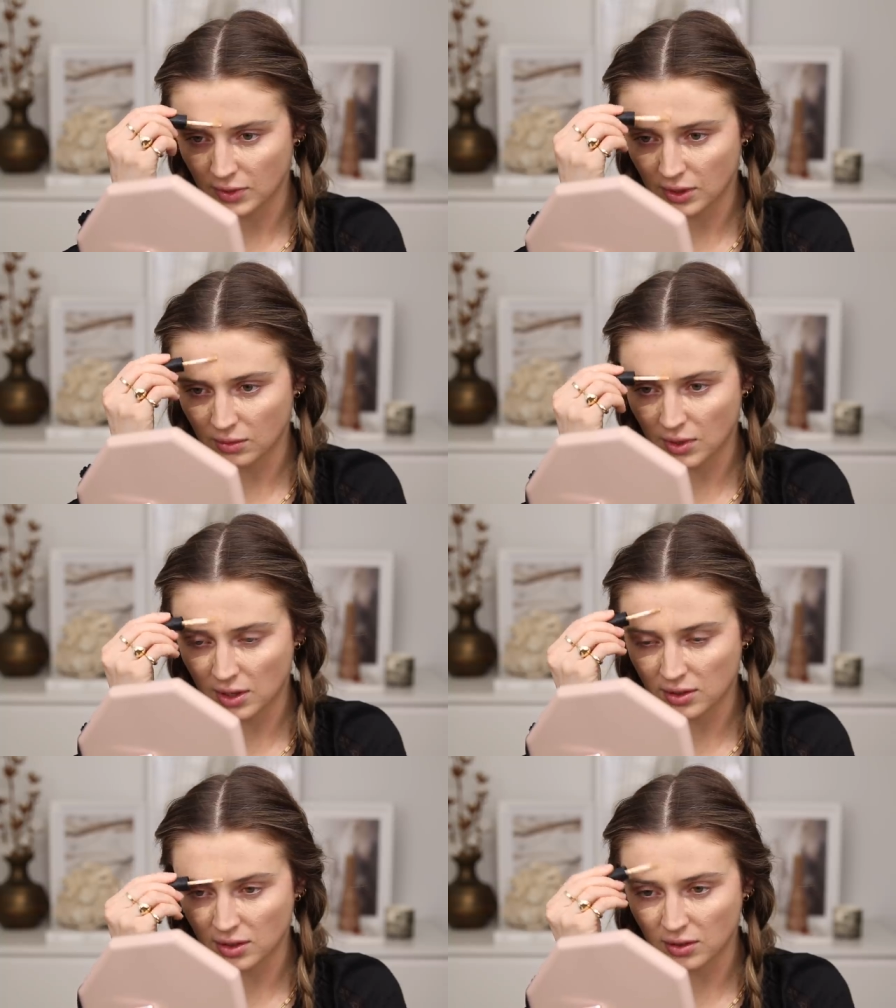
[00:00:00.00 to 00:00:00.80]
as
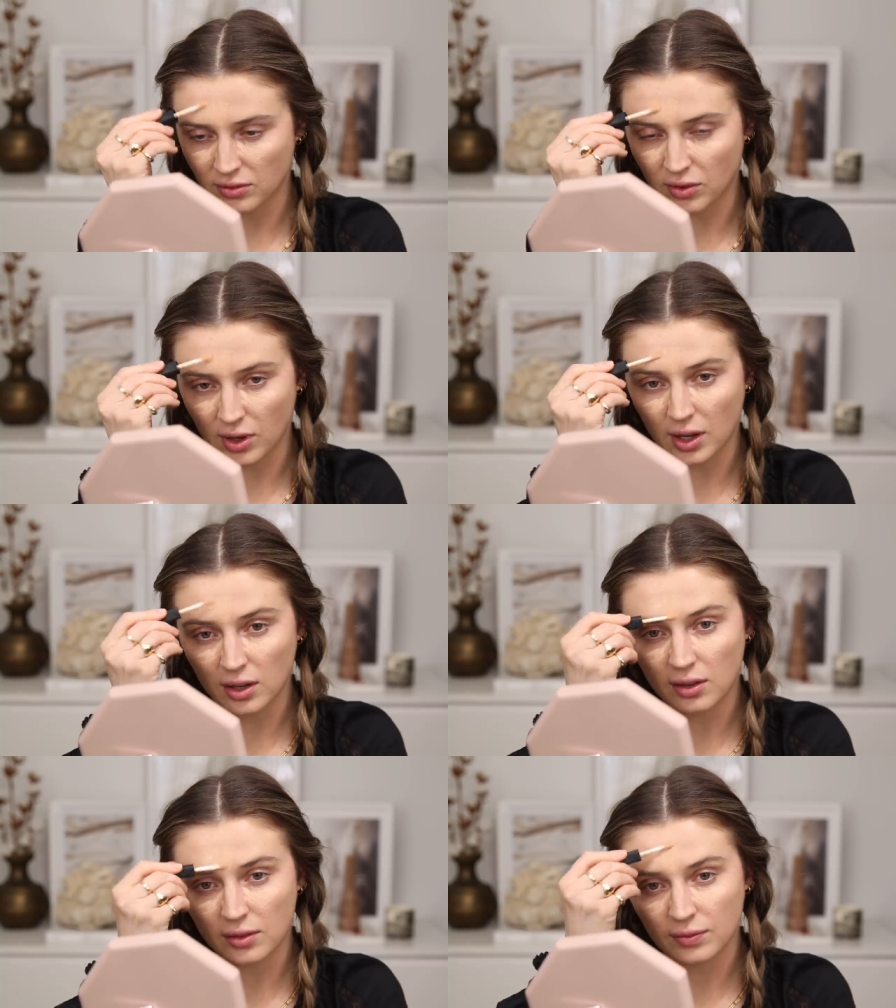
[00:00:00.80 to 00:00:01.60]
well as on the
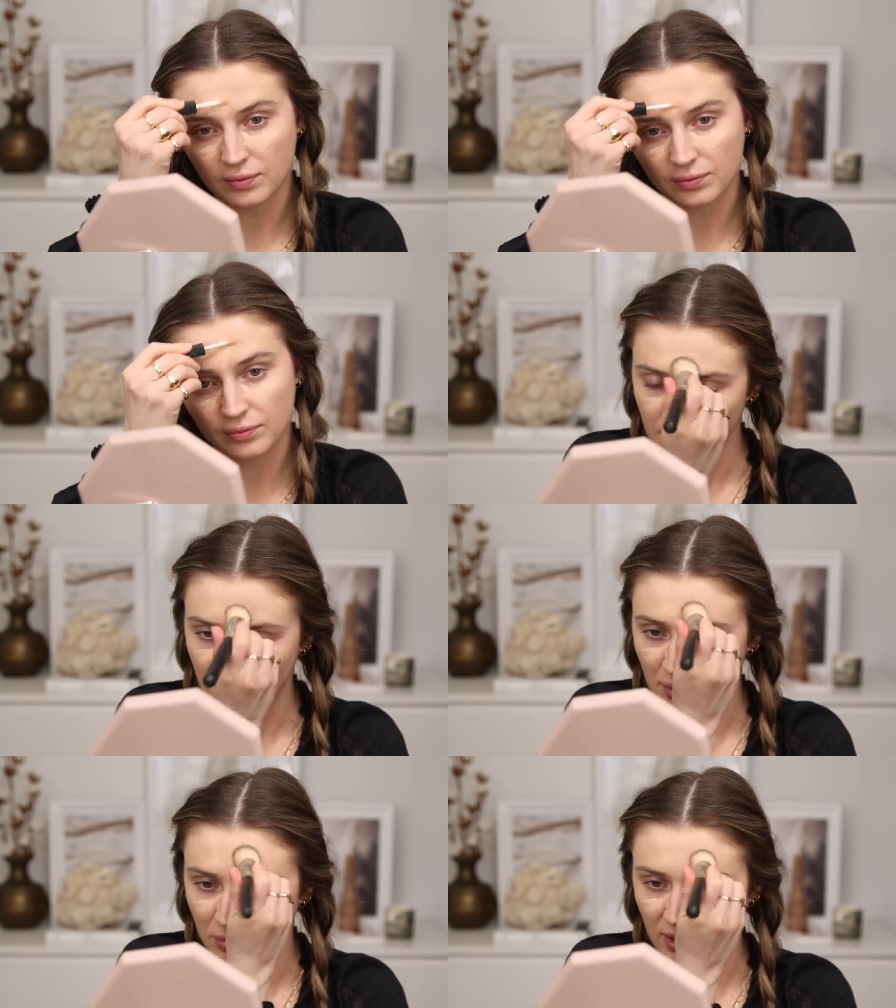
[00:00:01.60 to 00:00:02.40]
forehead. I'm just
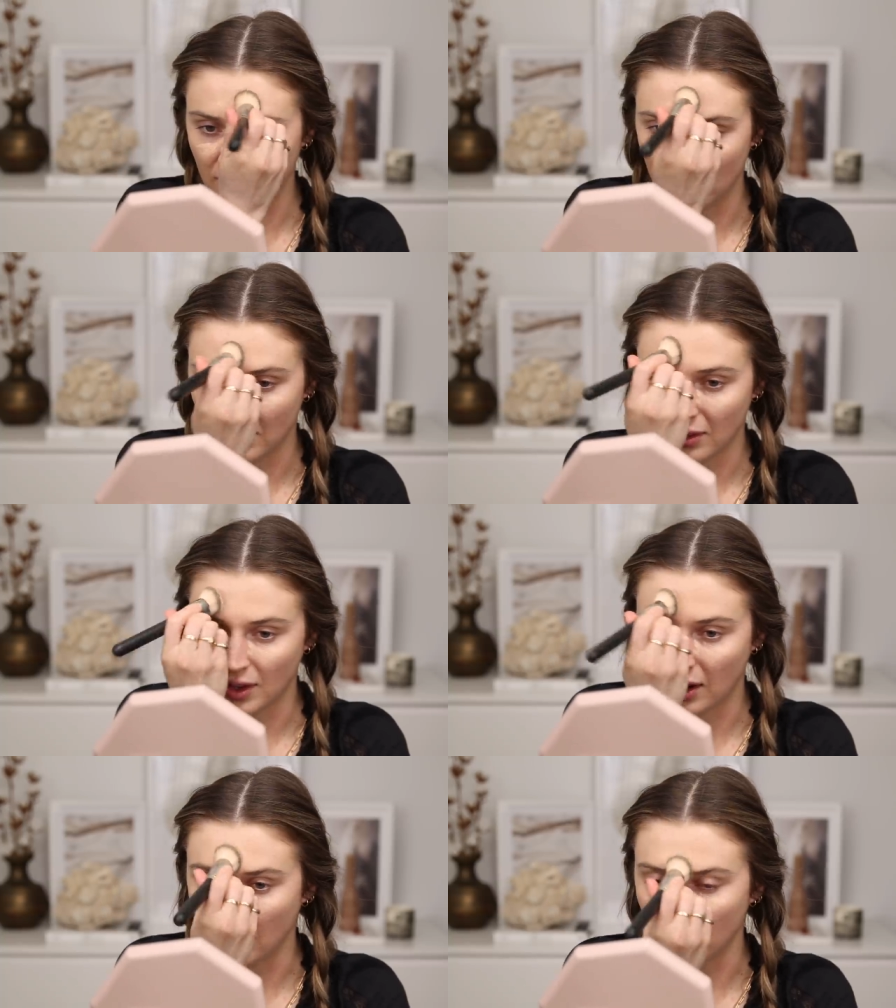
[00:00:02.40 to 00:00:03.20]
gonna blend
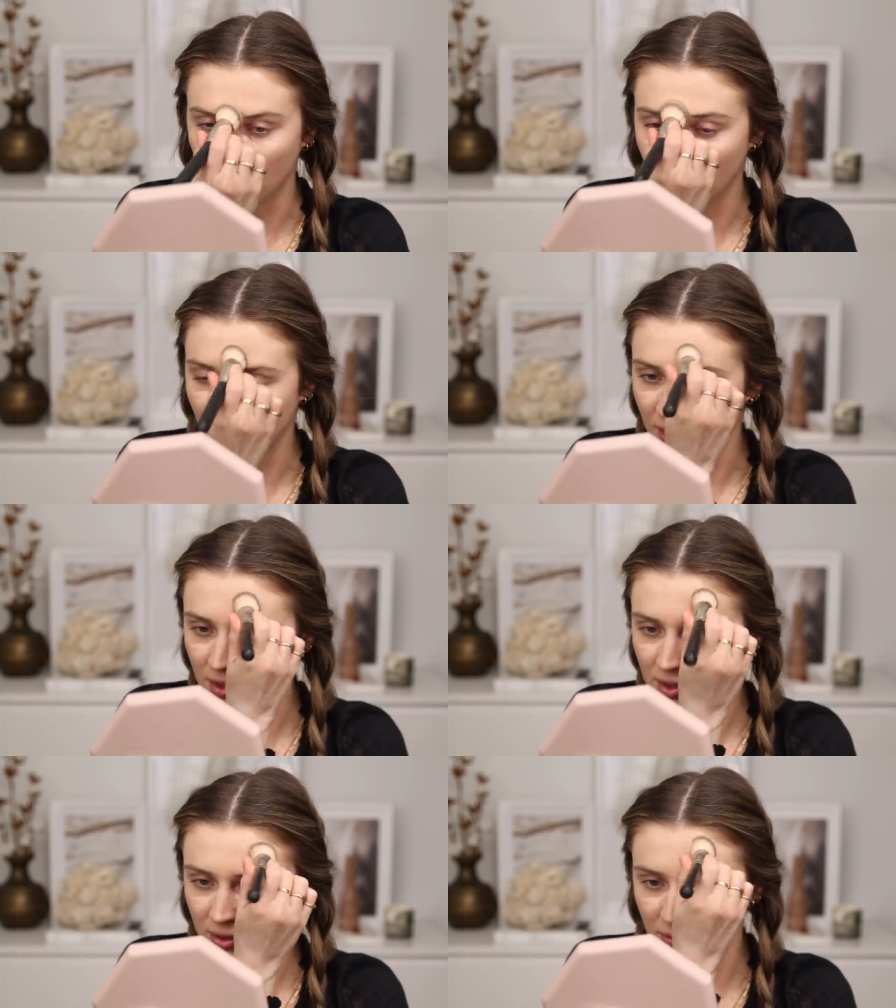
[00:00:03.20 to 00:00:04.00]
that out
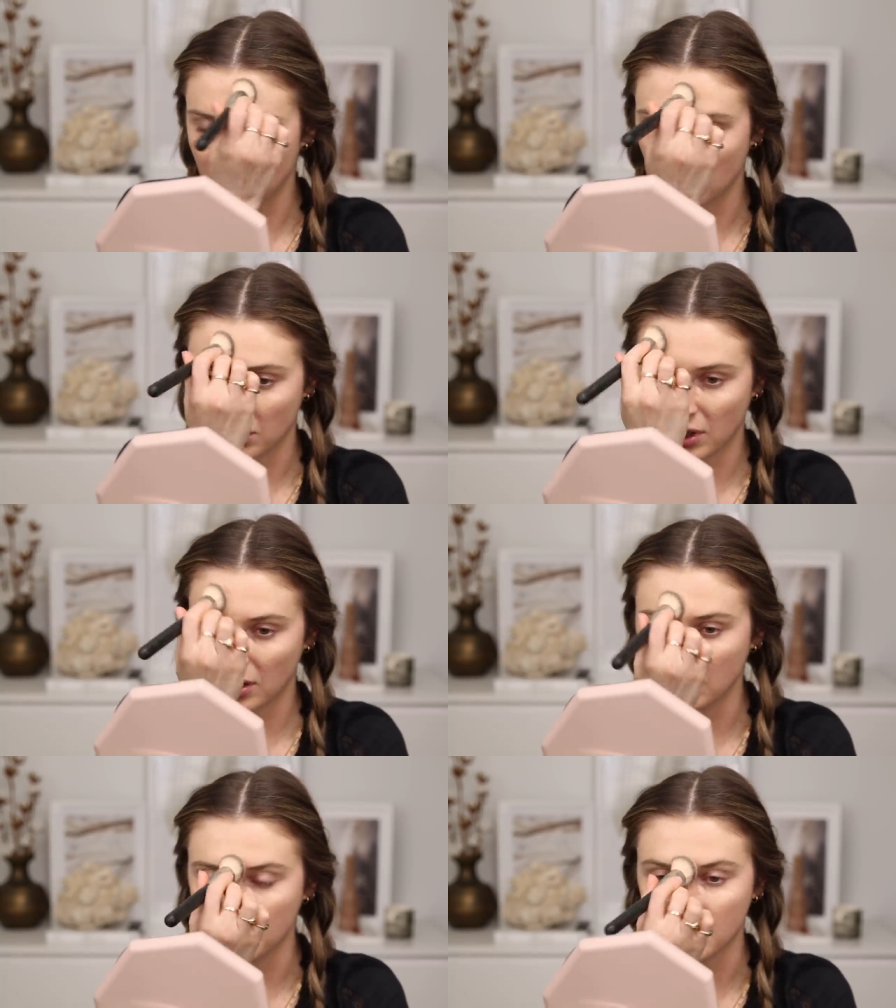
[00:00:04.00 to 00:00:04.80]
first with a
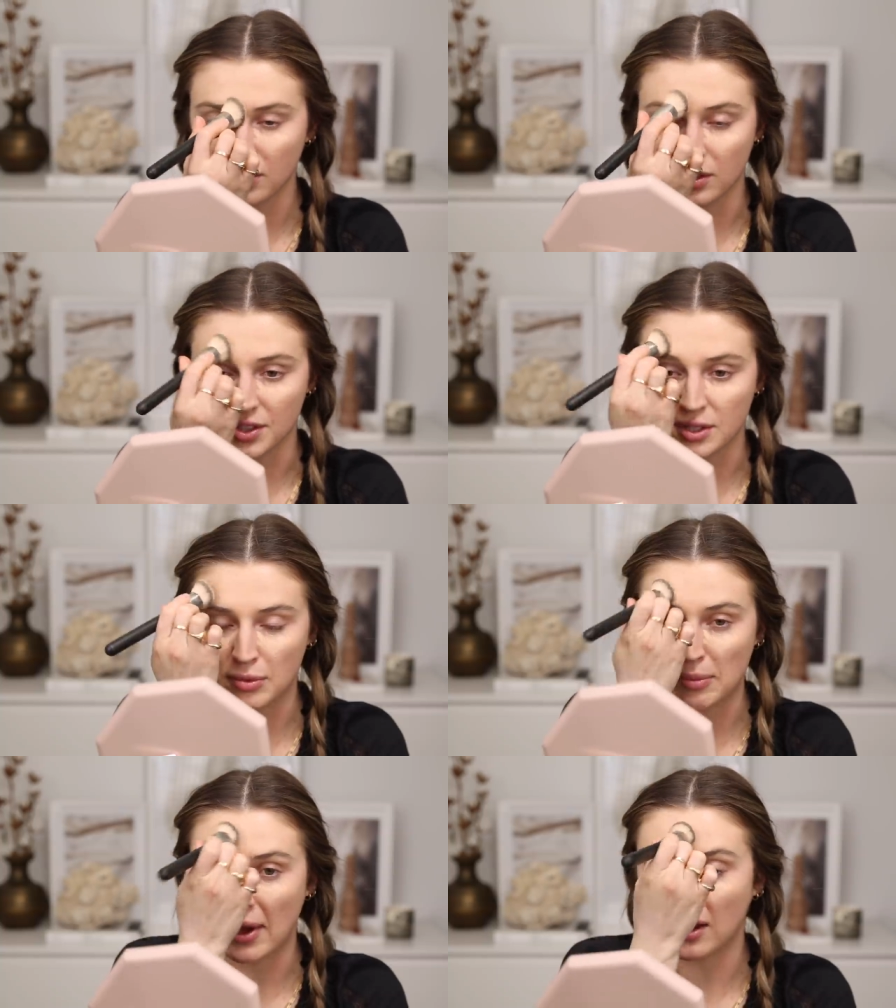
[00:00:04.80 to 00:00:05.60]
brush. This is
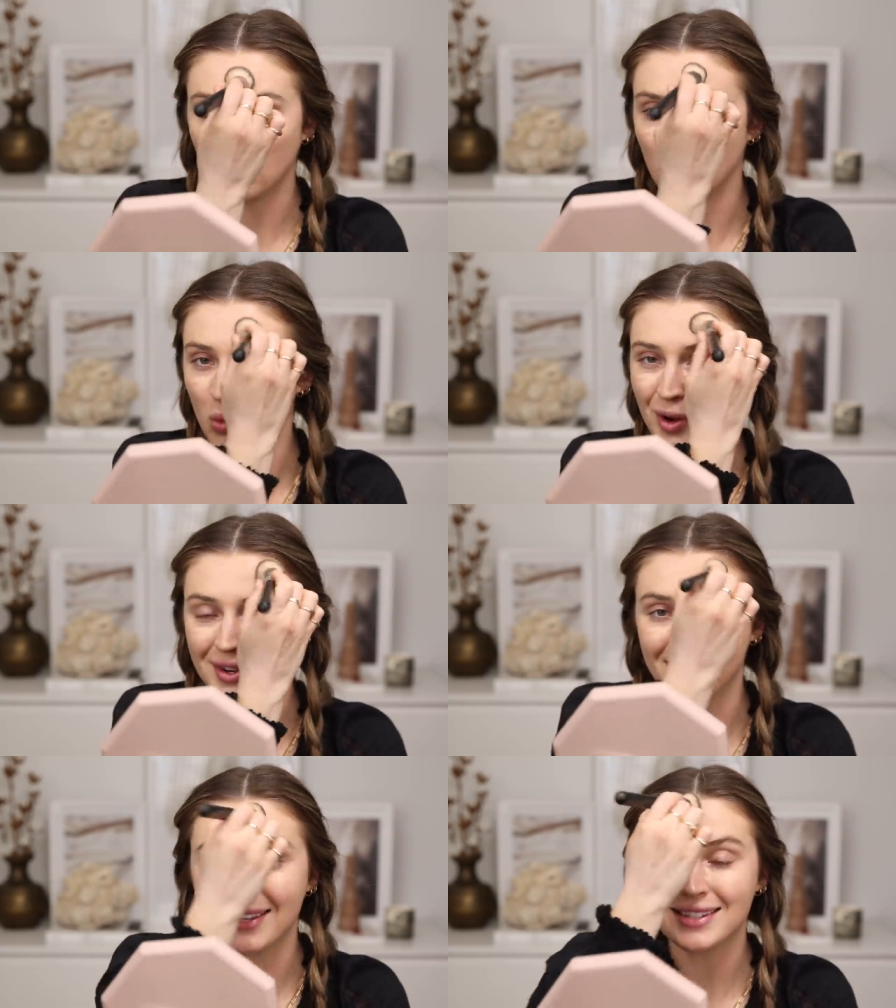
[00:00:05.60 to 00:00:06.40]
my MAC
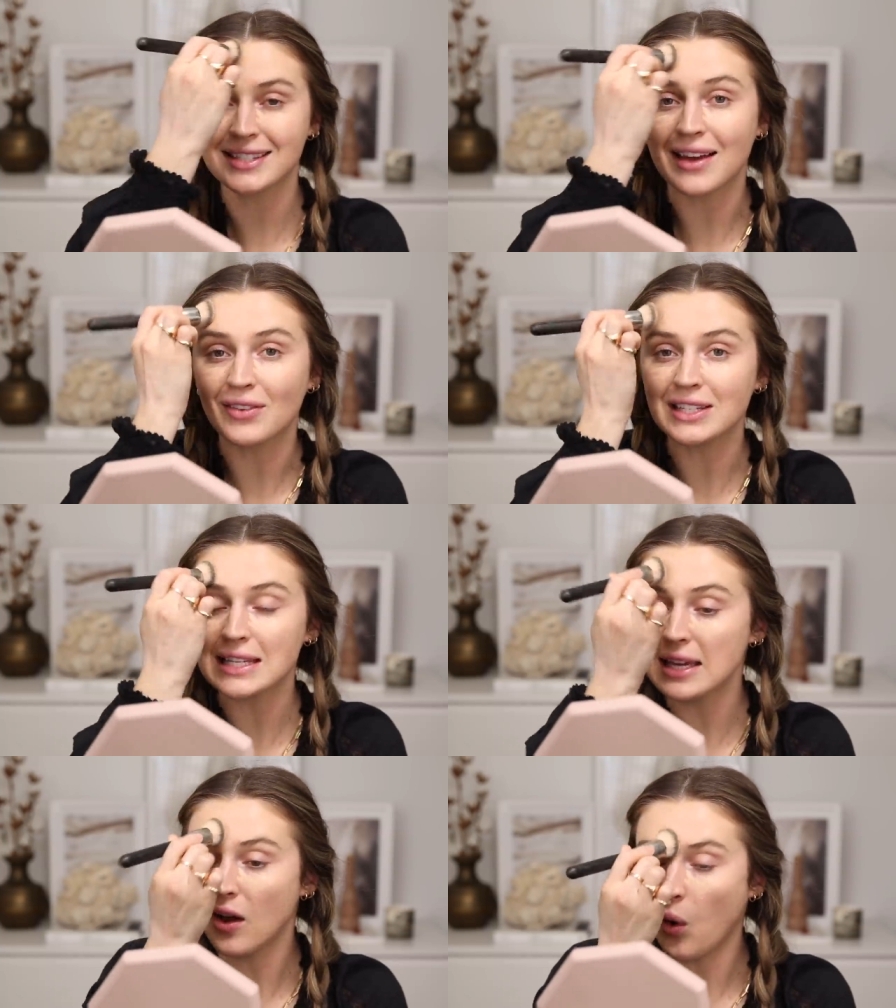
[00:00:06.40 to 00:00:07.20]

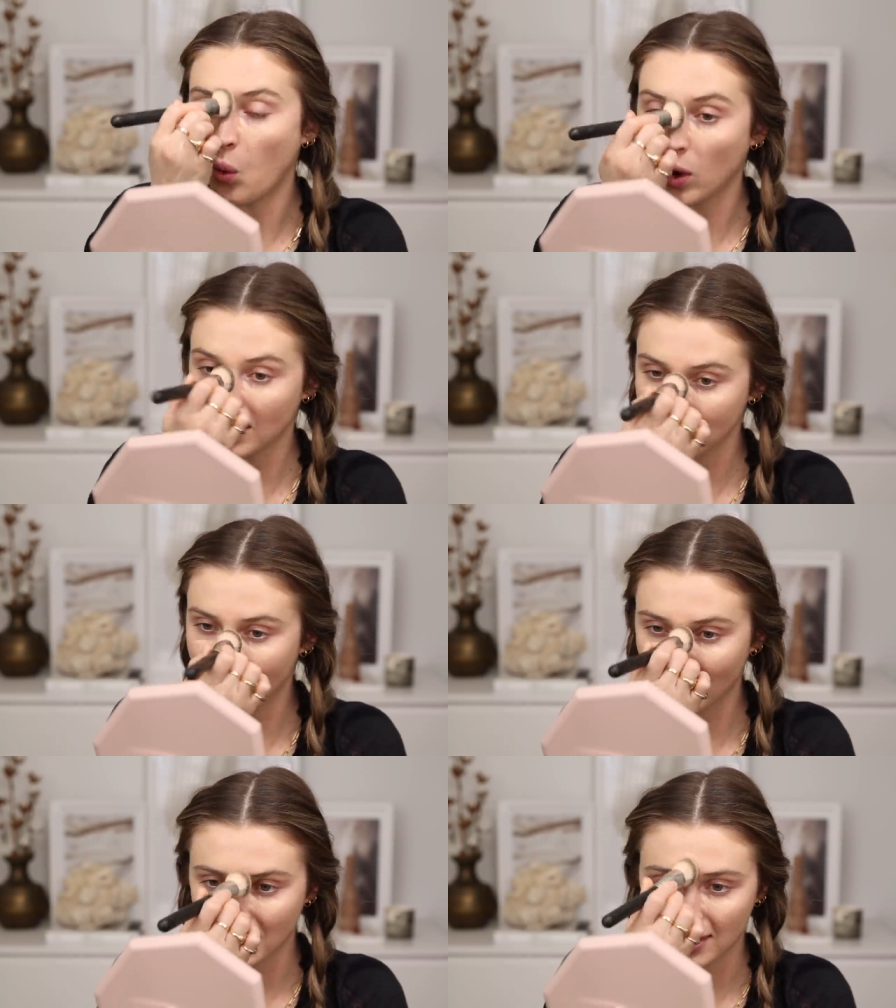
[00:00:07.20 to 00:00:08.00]
170,
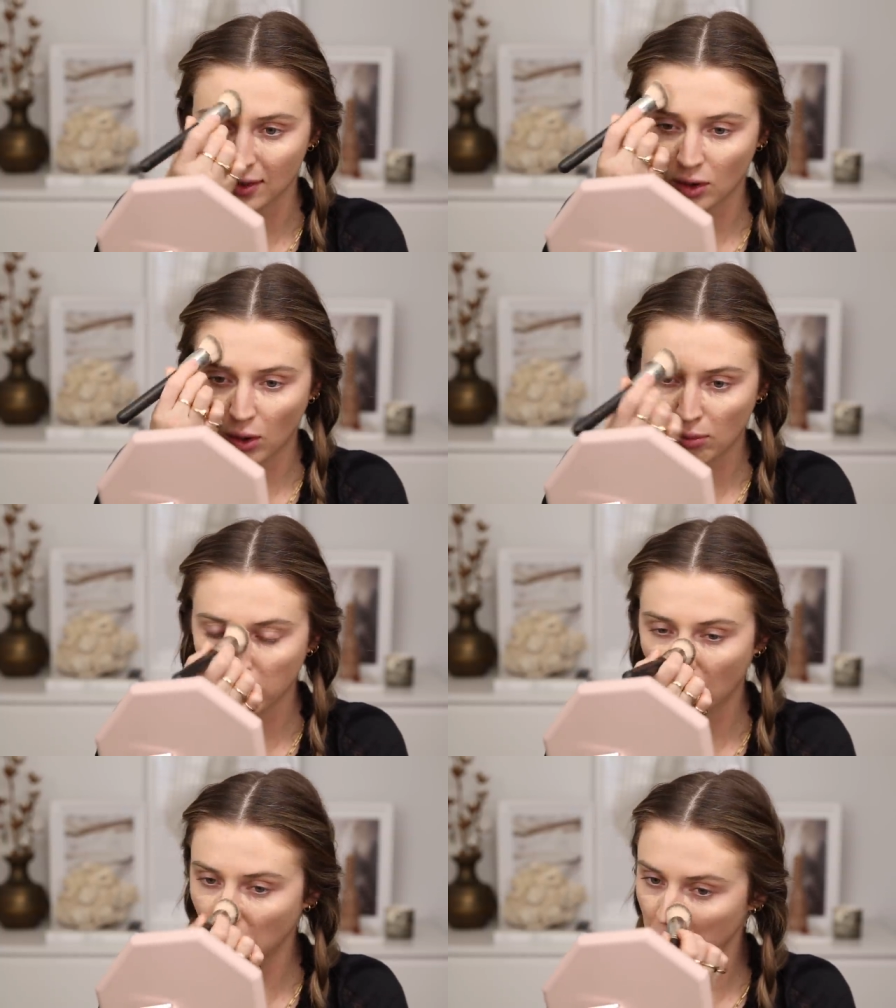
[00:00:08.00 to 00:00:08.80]
170
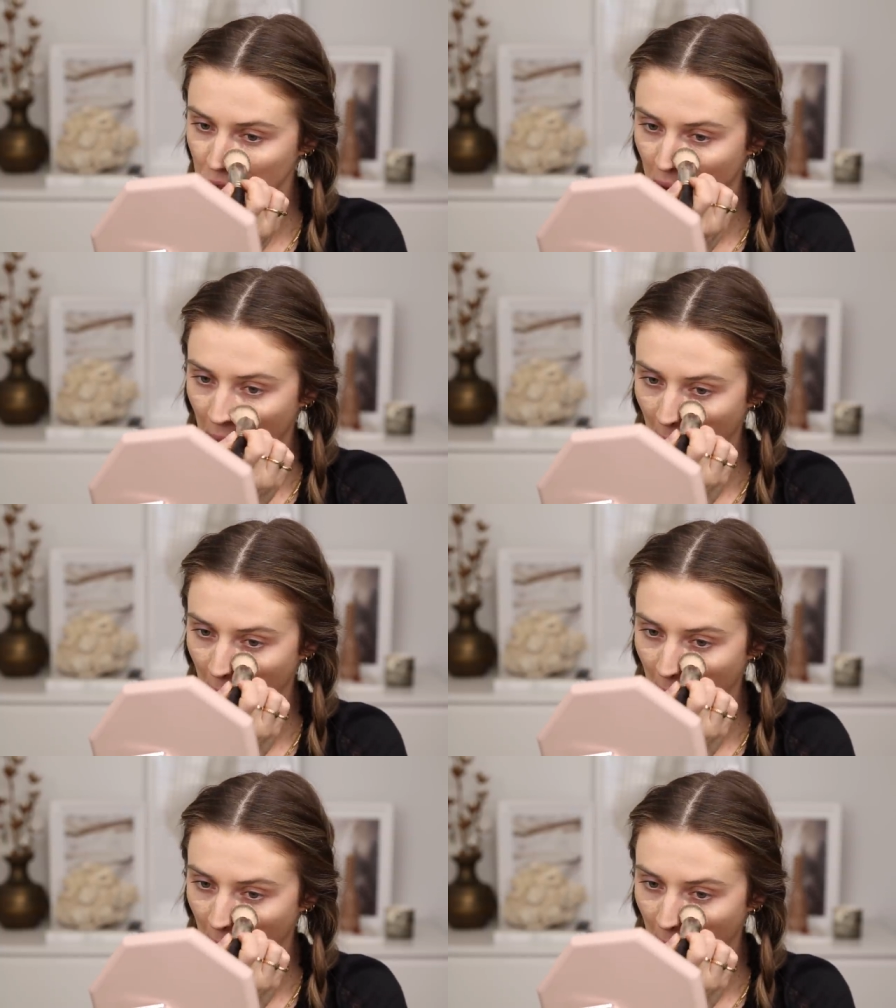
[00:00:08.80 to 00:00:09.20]
brush.